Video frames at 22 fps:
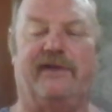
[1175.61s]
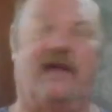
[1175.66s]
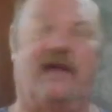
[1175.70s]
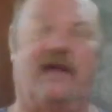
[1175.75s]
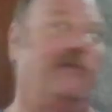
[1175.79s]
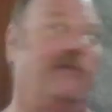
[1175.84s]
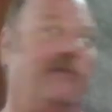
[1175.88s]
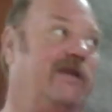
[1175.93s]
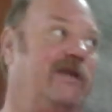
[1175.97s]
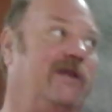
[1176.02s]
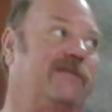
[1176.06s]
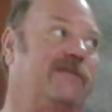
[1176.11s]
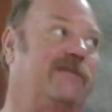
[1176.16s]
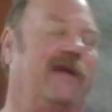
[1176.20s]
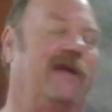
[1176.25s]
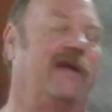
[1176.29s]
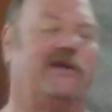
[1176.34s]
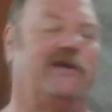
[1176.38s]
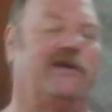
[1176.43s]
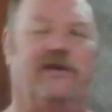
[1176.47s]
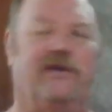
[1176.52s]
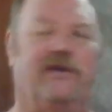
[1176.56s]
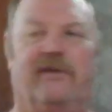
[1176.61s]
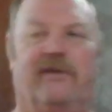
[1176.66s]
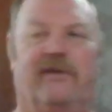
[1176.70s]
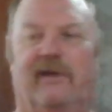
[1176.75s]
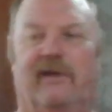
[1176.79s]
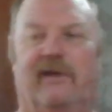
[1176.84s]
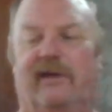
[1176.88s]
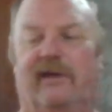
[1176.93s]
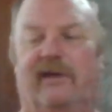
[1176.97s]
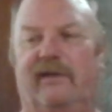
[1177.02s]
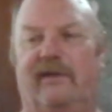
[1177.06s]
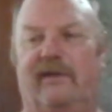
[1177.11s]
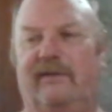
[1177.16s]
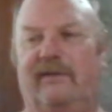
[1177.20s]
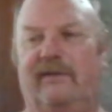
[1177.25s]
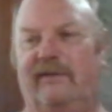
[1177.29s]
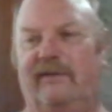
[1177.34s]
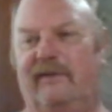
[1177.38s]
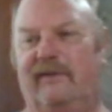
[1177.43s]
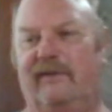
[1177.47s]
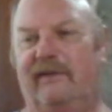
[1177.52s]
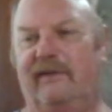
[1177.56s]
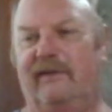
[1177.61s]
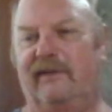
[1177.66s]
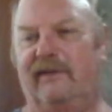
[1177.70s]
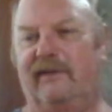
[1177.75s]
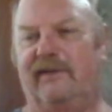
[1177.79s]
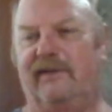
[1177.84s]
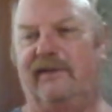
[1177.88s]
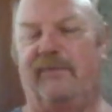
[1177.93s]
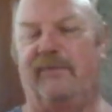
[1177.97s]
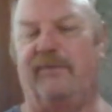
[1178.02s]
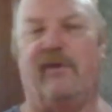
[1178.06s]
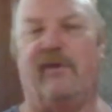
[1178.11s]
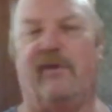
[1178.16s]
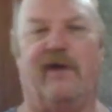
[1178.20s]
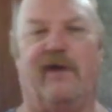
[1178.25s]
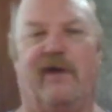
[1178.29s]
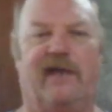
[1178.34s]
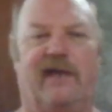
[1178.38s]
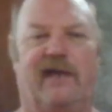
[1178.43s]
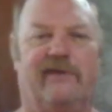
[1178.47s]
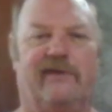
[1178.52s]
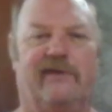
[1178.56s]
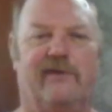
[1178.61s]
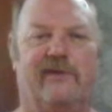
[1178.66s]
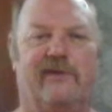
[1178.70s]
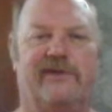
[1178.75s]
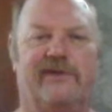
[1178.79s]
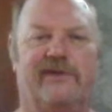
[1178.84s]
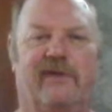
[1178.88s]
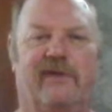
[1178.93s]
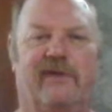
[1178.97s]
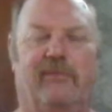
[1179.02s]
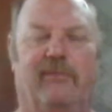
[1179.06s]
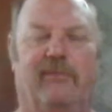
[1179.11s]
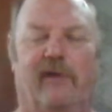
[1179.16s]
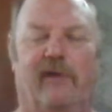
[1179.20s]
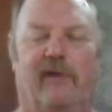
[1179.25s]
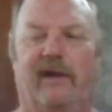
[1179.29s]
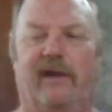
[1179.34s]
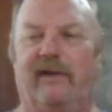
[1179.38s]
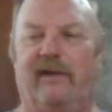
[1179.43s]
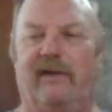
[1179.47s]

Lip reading: and I would expect her to poke her head through at some point,